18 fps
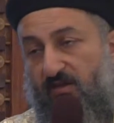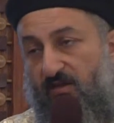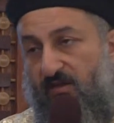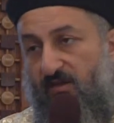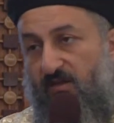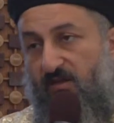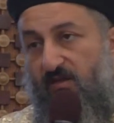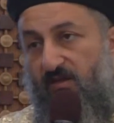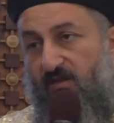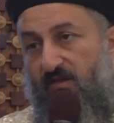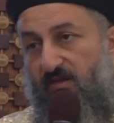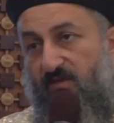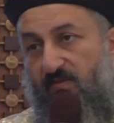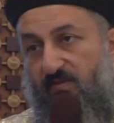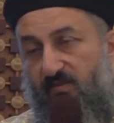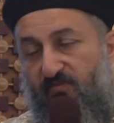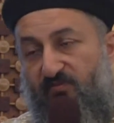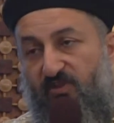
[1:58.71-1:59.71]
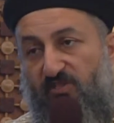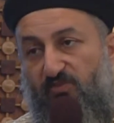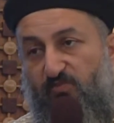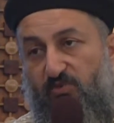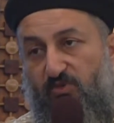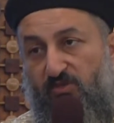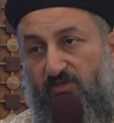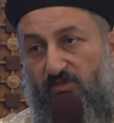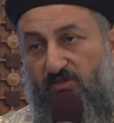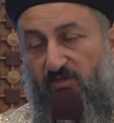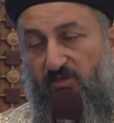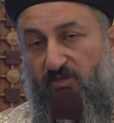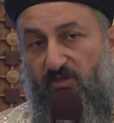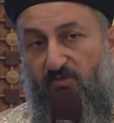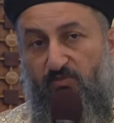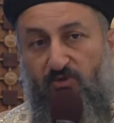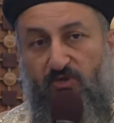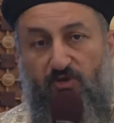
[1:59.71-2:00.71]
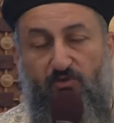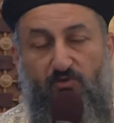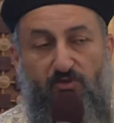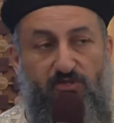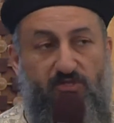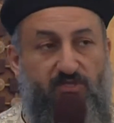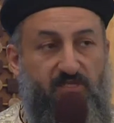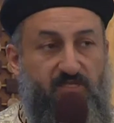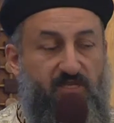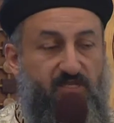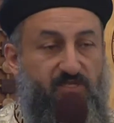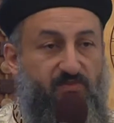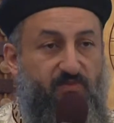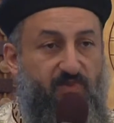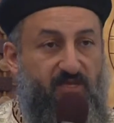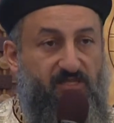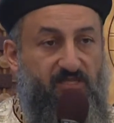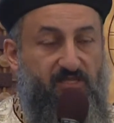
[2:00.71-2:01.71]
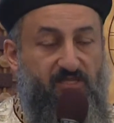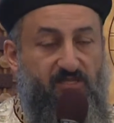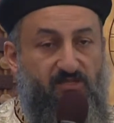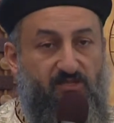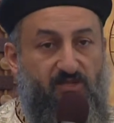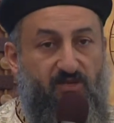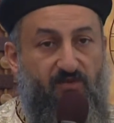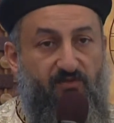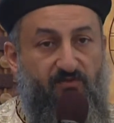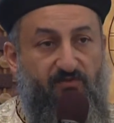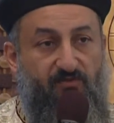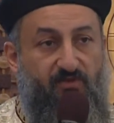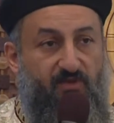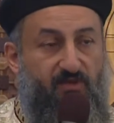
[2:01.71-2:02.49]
Vespers, and Abuna goes and says blessings of